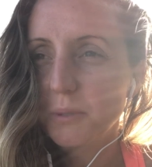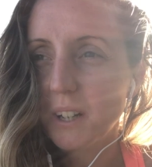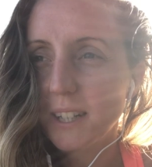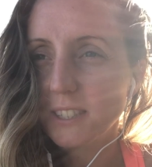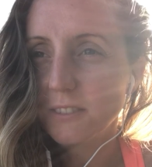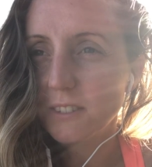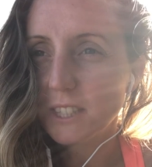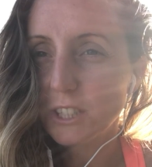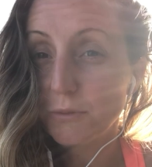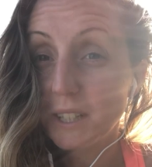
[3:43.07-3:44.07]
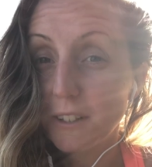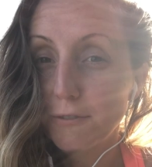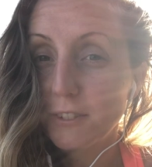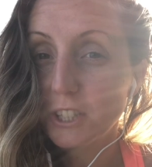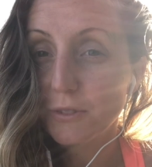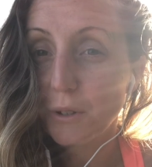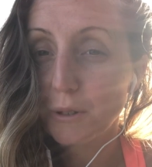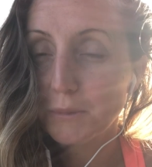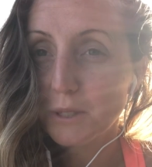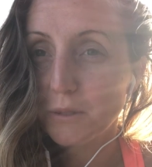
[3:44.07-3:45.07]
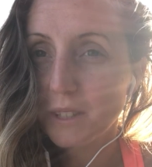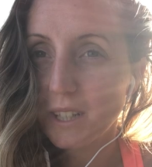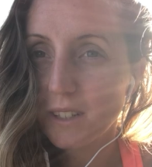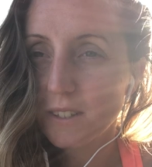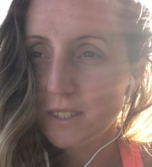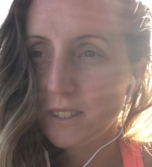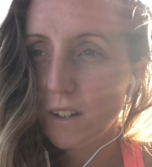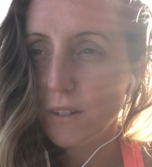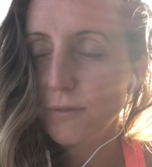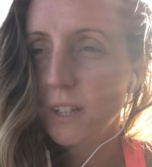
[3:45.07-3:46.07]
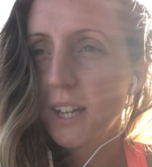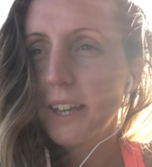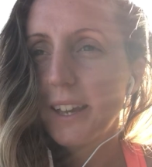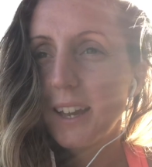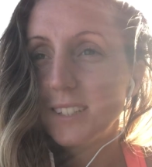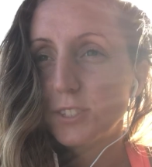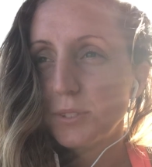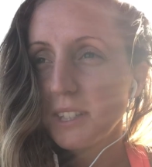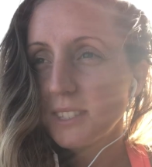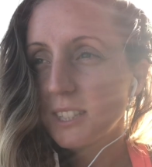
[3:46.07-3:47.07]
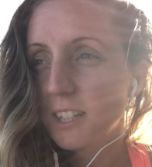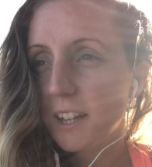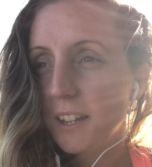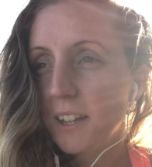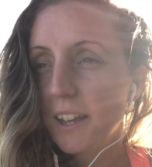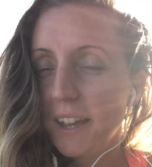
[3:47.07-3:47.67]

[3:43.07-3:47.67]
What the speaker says: but I didn't really do any official homeschooling stuff until yesterday.